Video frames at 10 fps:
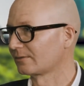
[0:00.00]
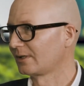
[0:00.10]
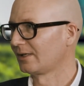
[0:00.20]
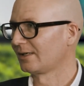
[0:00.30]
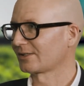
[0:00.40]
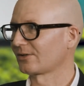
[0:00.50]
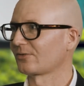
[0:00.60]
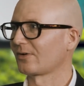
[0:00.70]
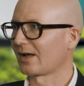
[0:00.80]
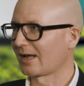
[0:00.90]
Yes.
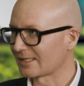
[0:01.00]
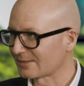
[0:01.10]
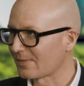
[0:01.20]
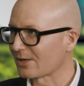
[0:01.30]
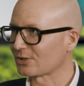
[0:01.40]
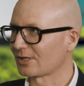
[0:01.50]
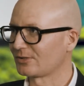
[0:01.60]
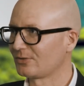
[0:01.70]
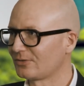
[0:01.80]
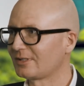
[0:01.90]
So as much
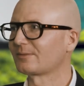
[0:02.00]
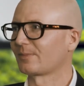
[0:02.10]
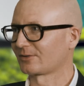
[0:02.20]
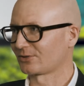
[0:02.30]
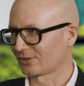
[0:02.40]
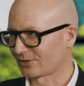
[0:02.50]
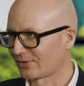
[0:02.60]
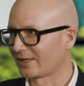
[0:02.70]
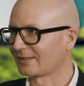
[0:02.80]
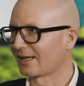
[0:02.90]
as you need, but just
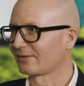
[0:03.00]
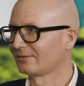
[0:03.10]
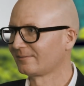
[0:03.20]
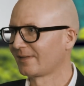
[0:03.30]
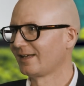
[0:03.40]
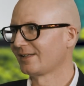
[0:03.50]
right now. Yeah.